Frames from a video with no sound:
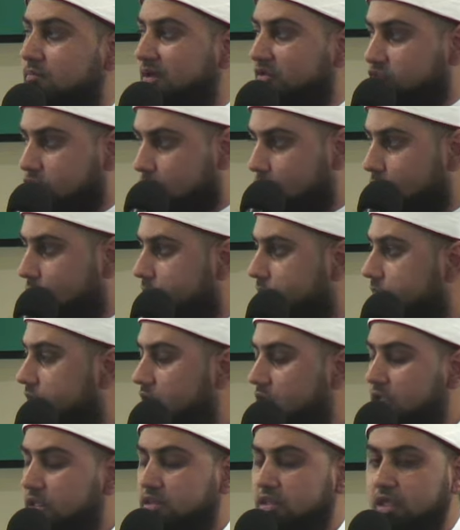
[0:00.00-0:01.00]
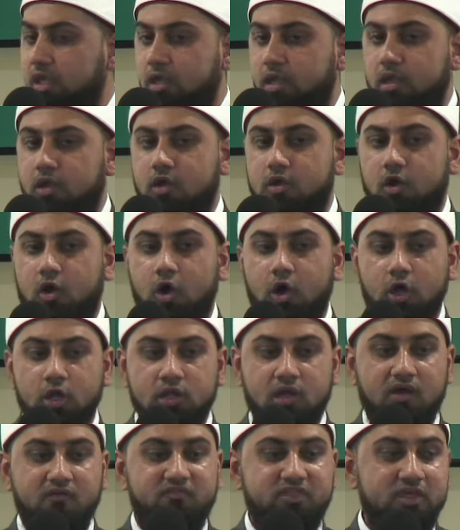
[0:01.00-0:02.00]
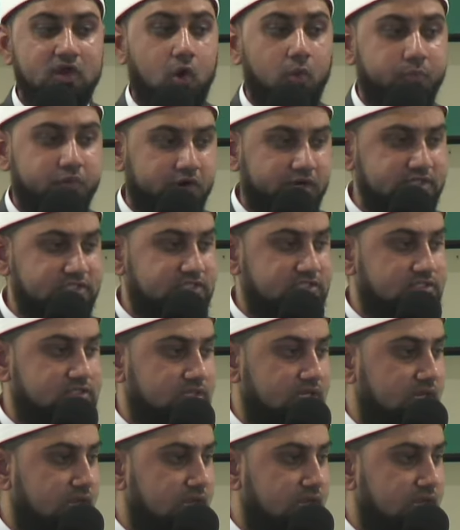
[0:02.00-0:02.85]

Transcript: mazloom, the call of the oppressed.